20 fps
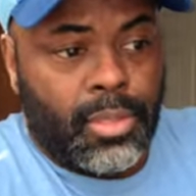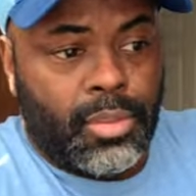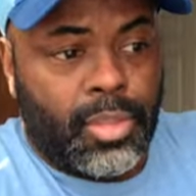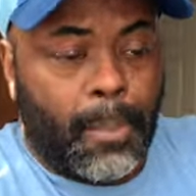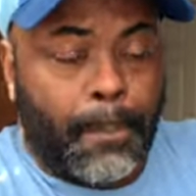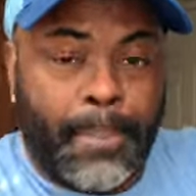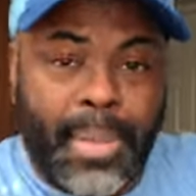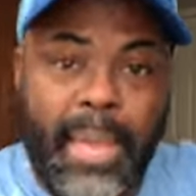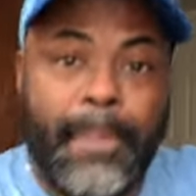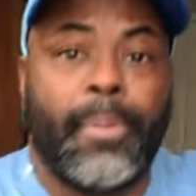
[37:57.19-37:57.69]

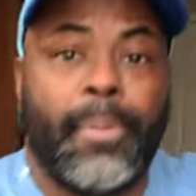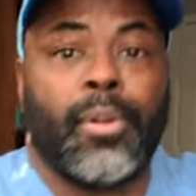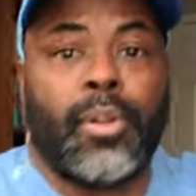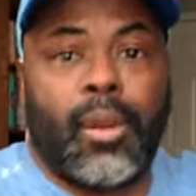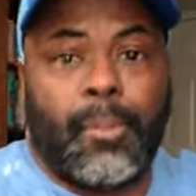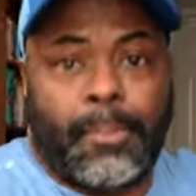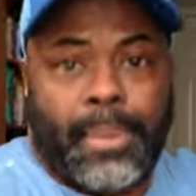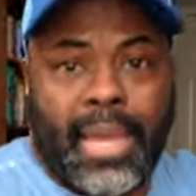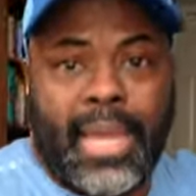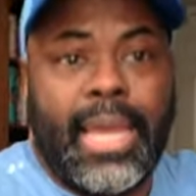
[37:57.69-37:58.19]
the people
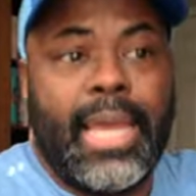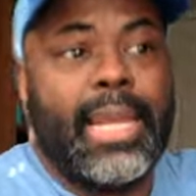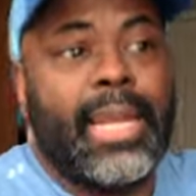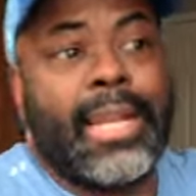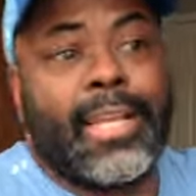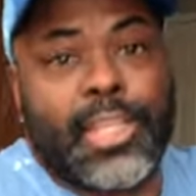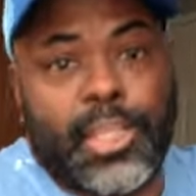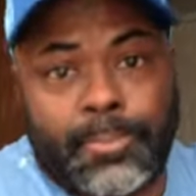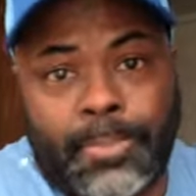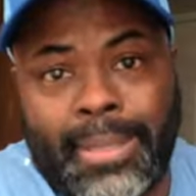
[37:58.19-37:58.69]
are paid and
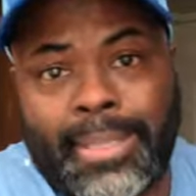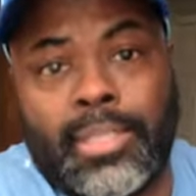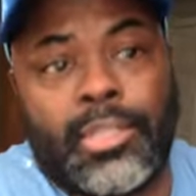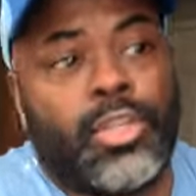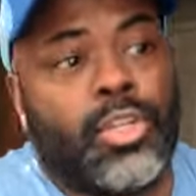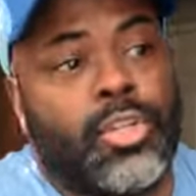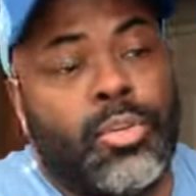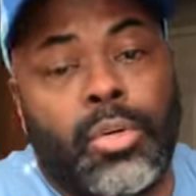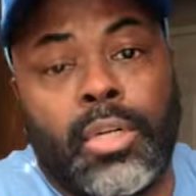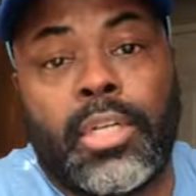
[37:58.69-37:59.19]
expected
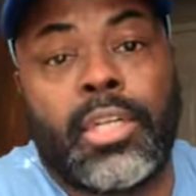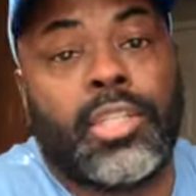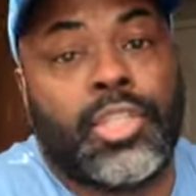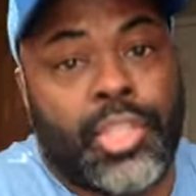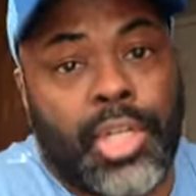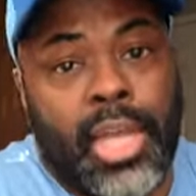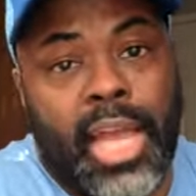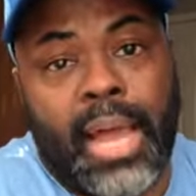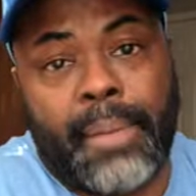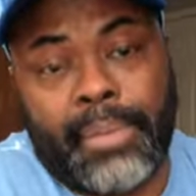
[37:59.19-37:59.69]
to do a good
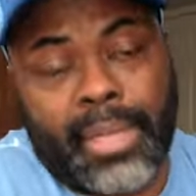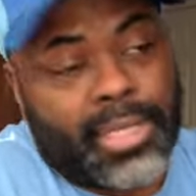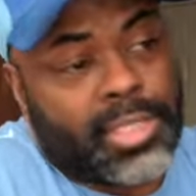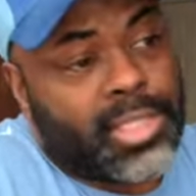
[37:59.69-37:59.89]
job, like